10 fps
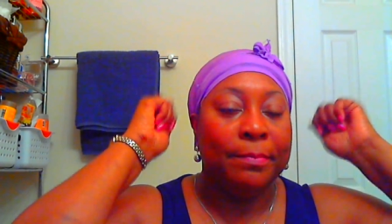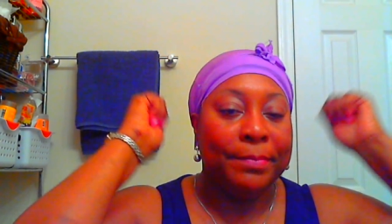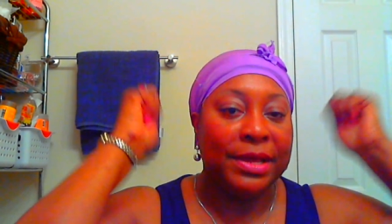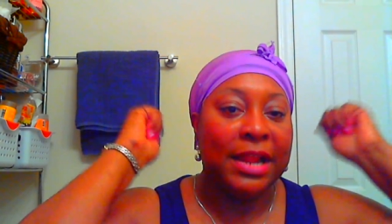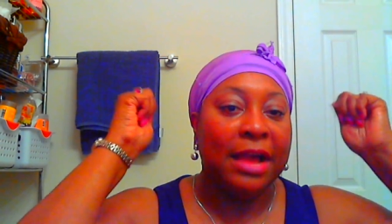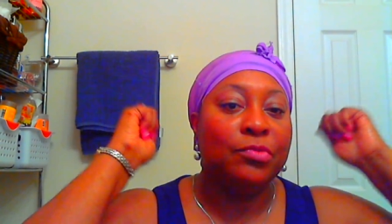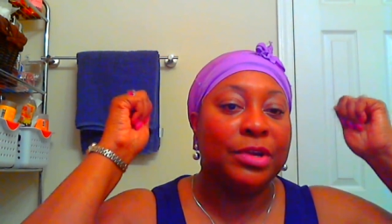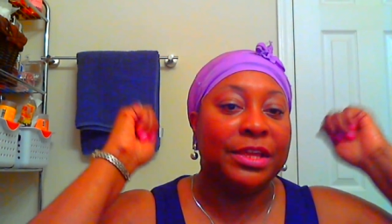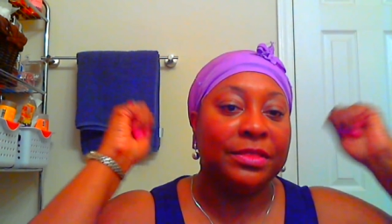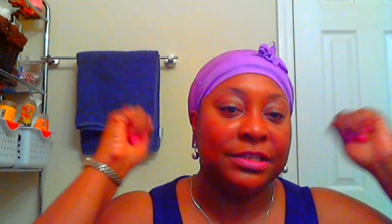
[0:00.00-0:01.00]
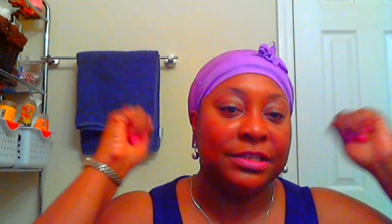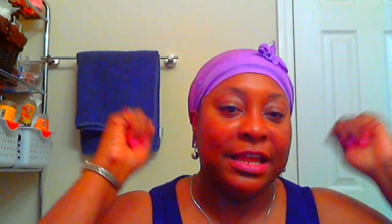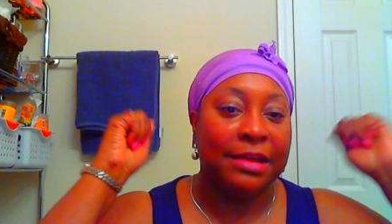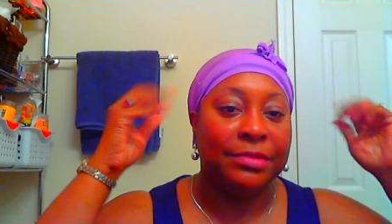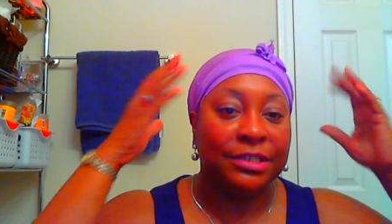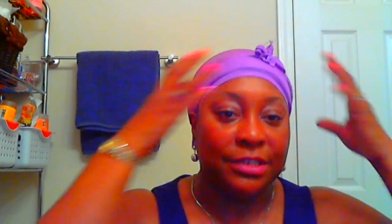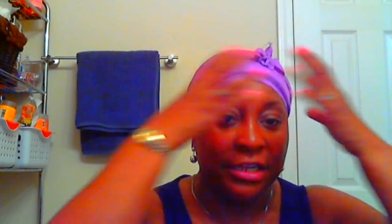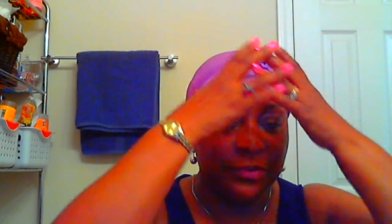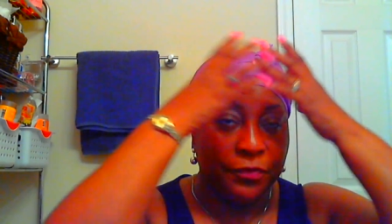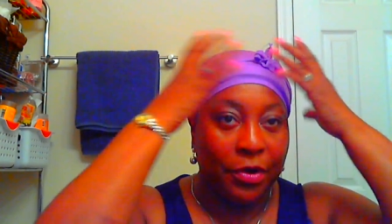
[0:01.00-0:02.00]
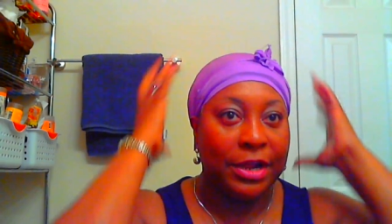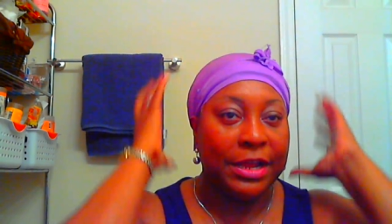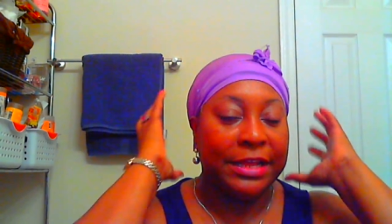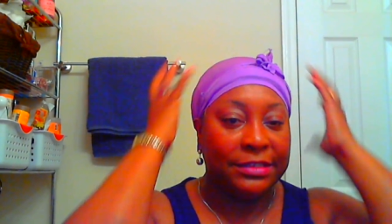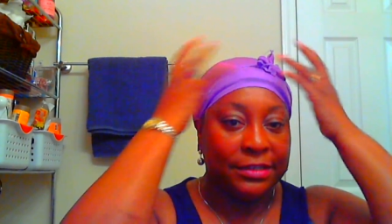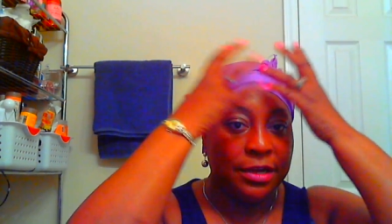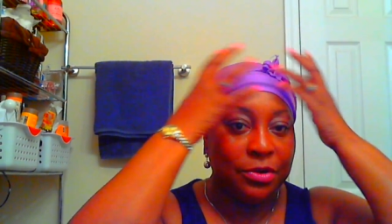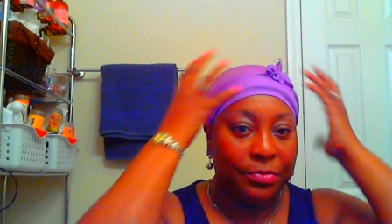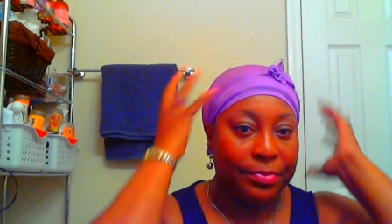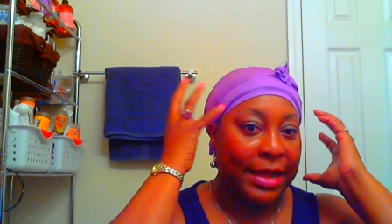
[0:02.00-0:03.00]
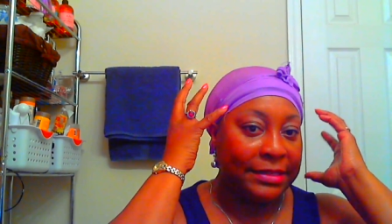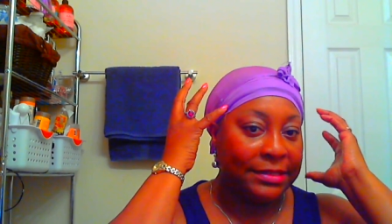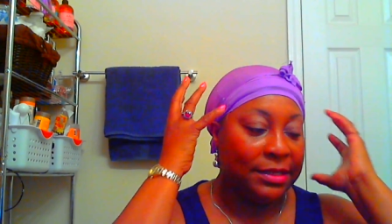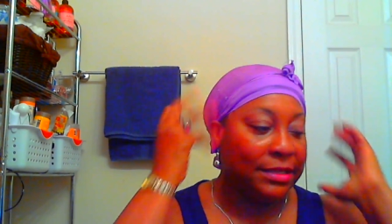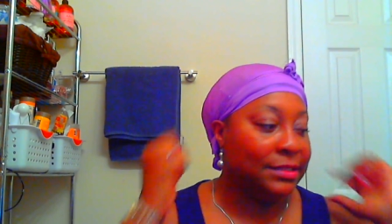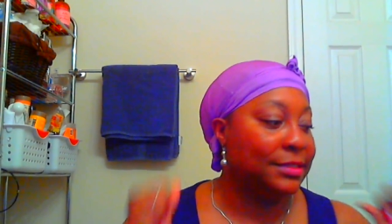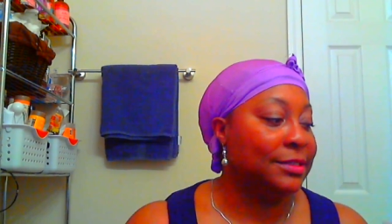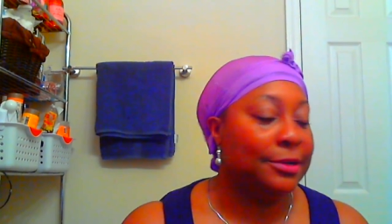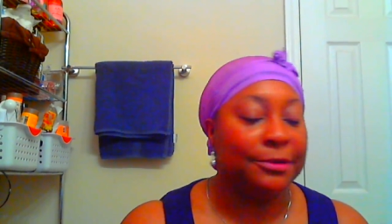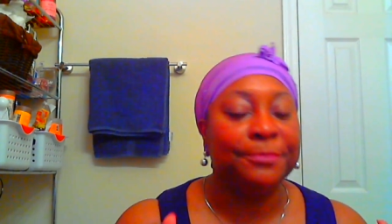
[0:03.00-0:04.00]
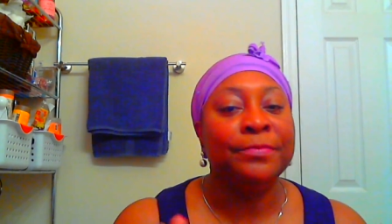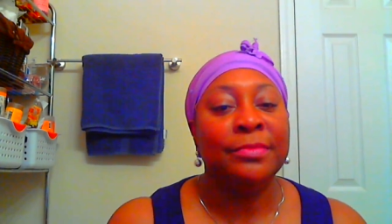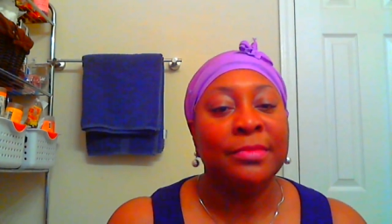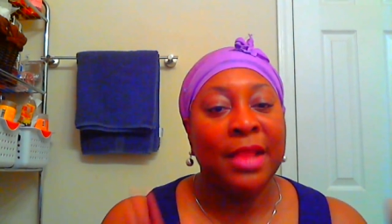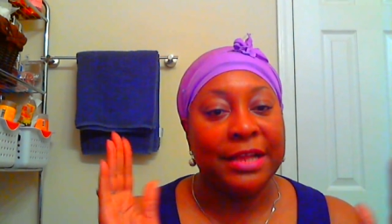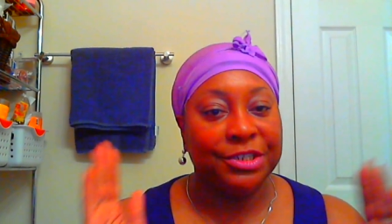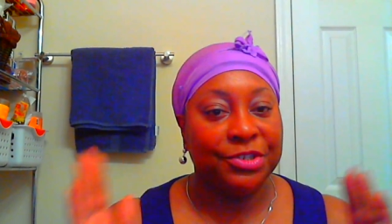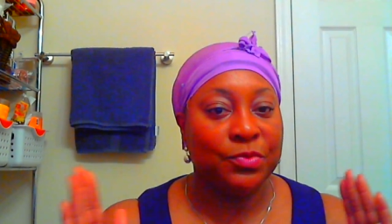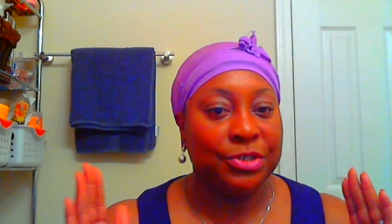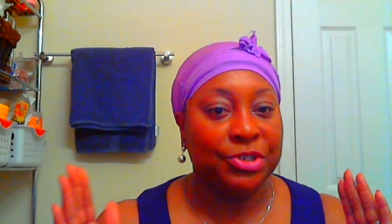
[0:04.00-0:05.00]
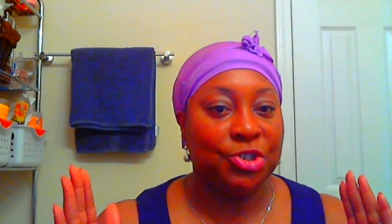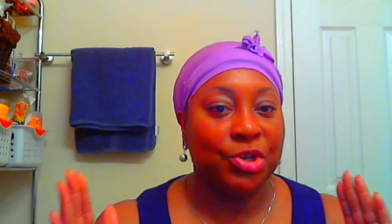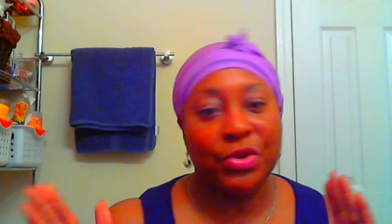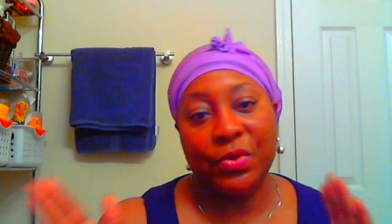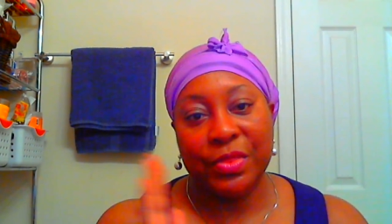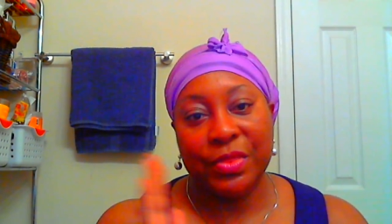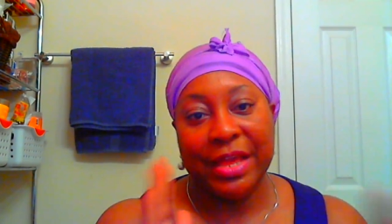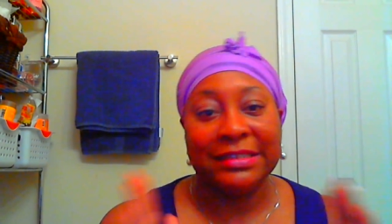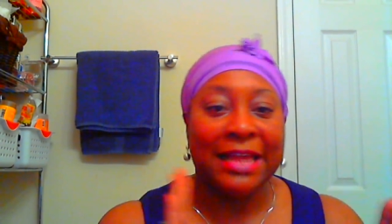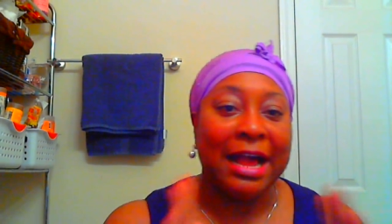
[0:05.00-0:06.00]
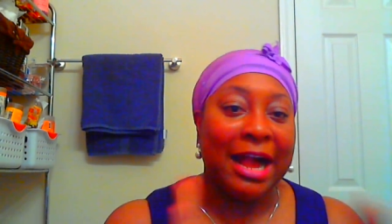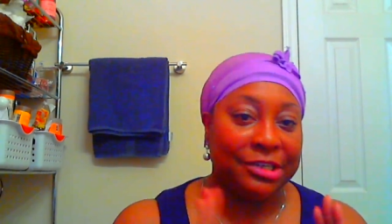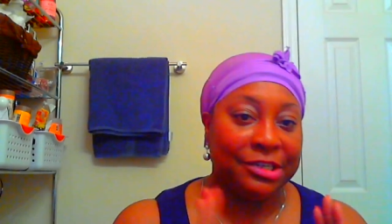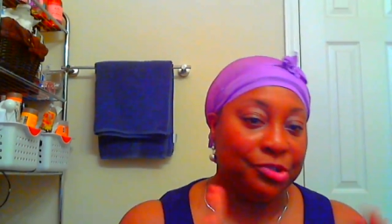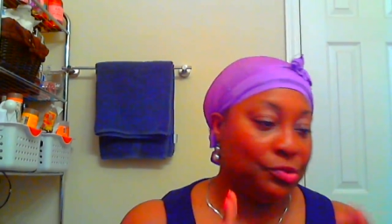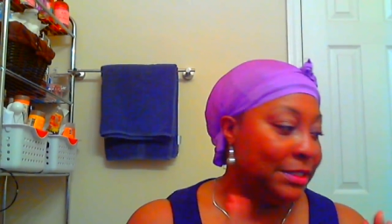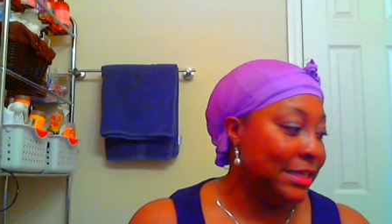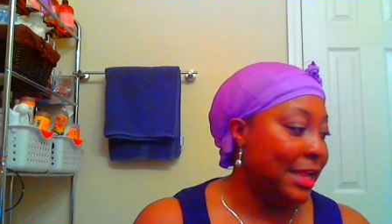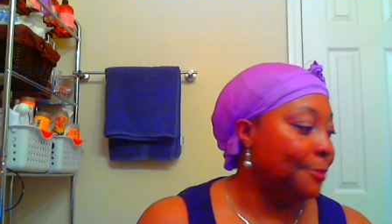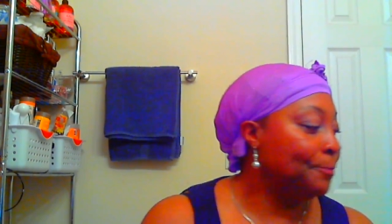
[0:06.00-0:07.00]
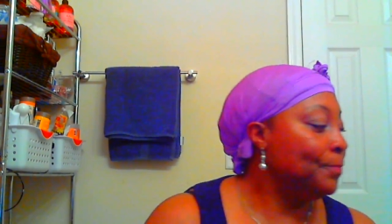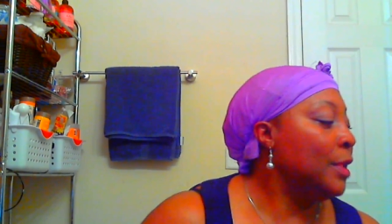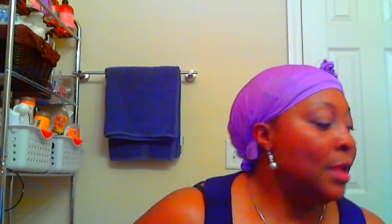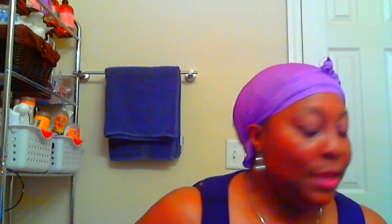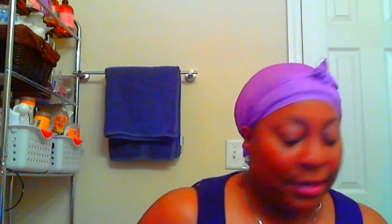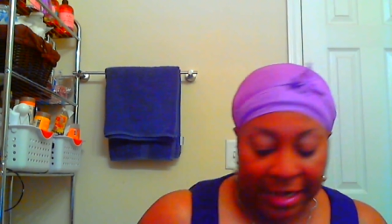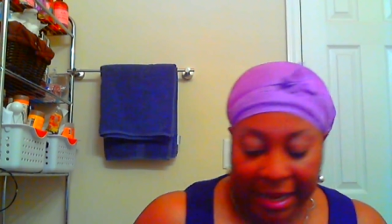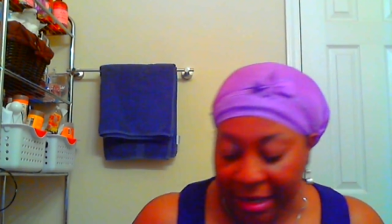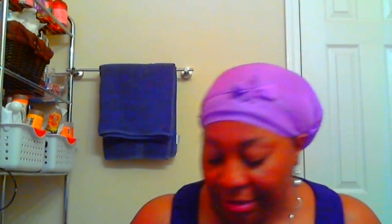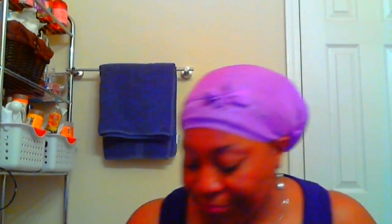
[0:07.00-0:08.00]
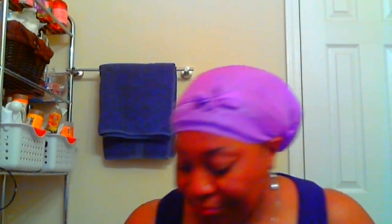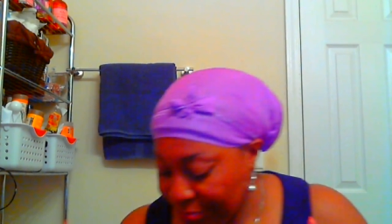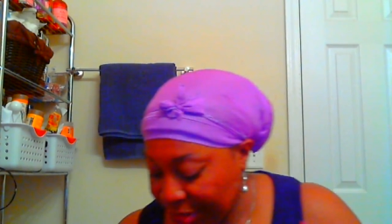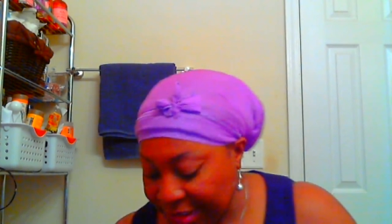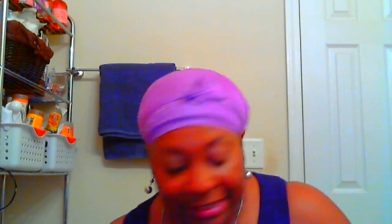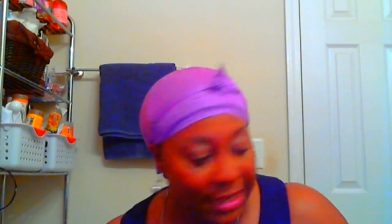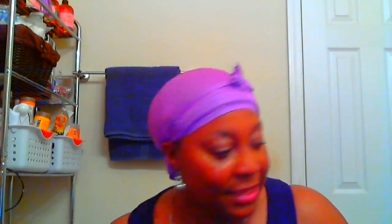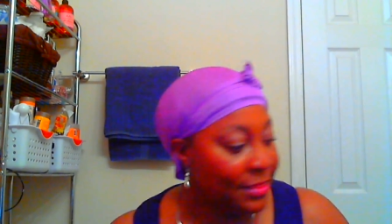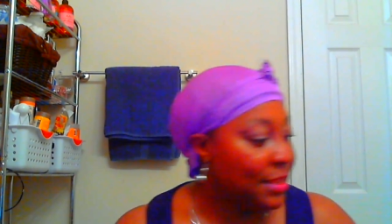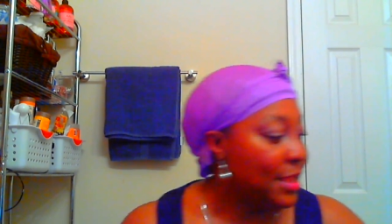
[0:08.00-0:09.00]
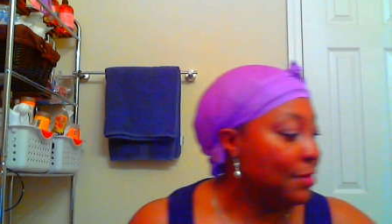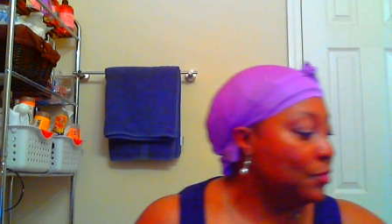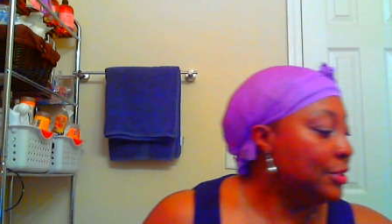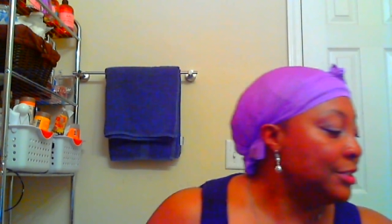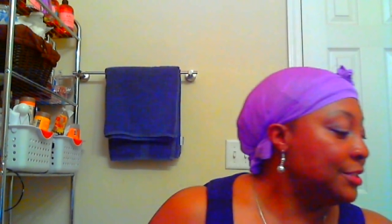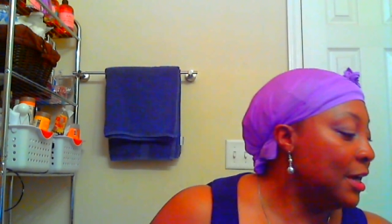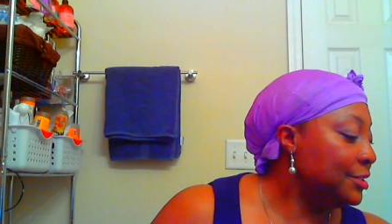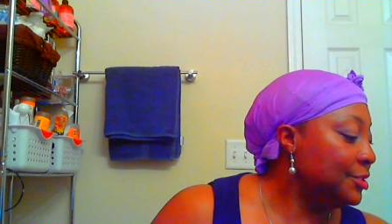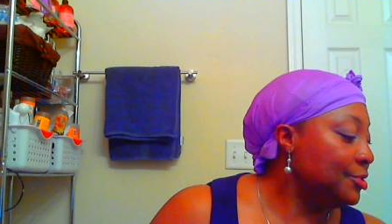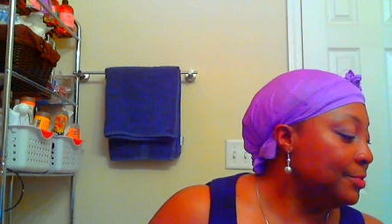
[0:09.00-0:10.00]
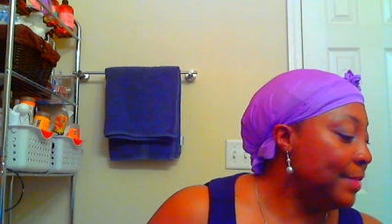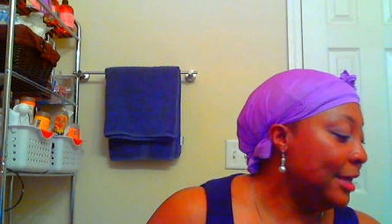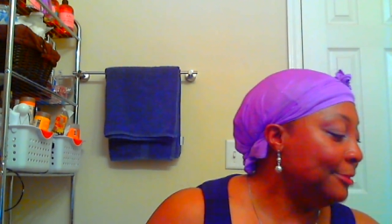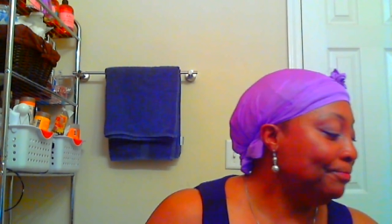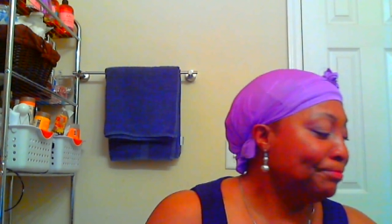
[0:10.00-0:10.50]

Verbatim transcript: but I will get the dampness as far as the whole process. So I just wanted to show you that's how I do it now. Now, the second thing I wanted to talk to you about